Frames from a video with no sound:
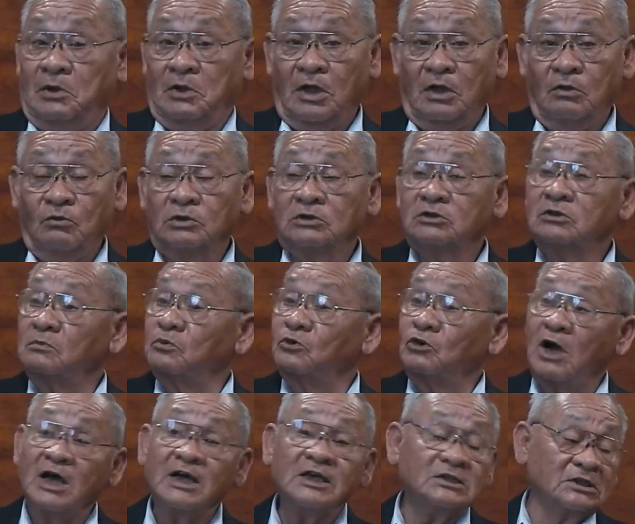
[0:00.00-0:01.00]
Yeah, it was
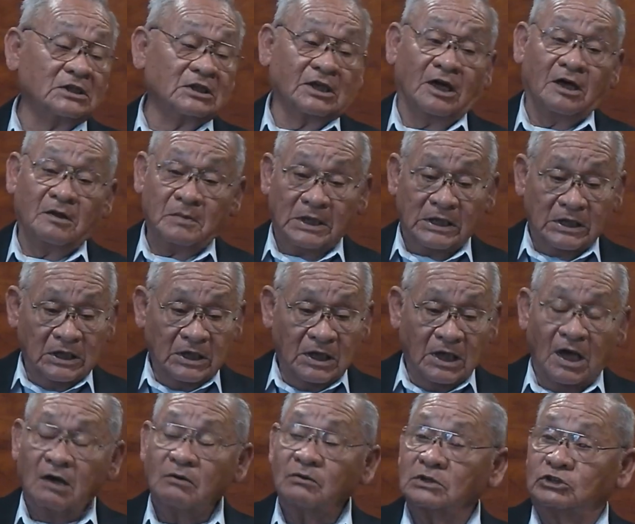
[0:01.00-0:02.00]
surprising. I mean,
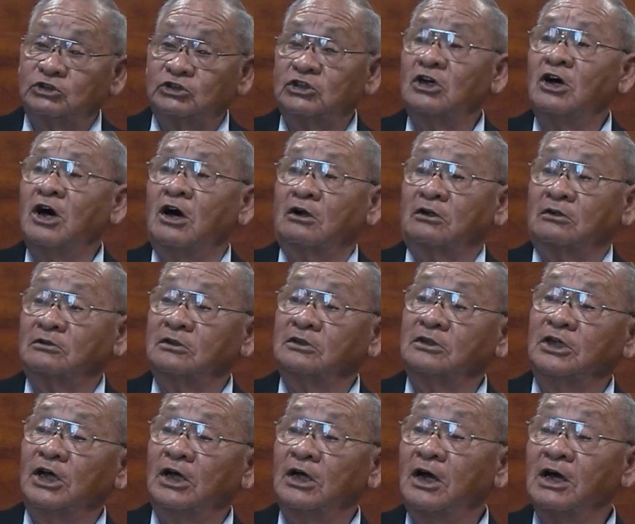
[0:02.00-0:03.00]
I was shocked.
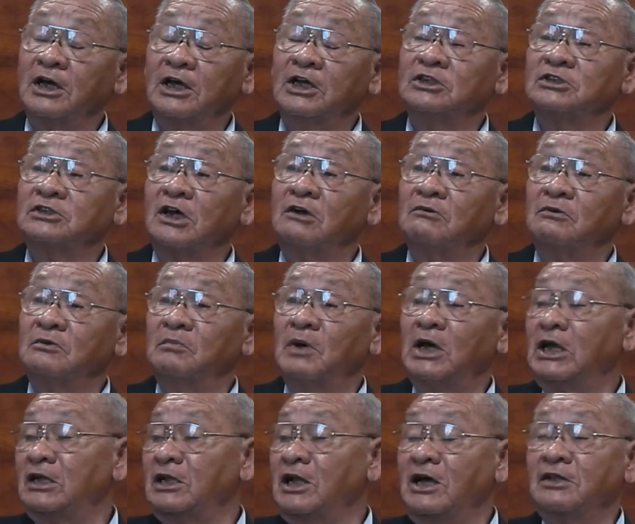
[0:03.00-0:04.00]
Uh, I guess I
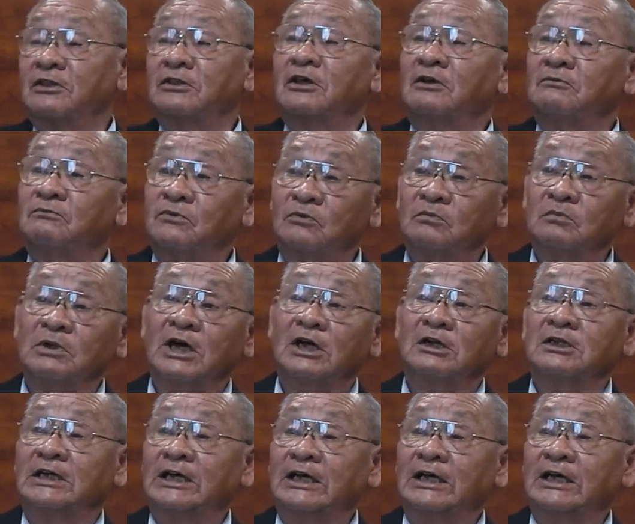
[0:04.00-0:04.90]
remained like that for about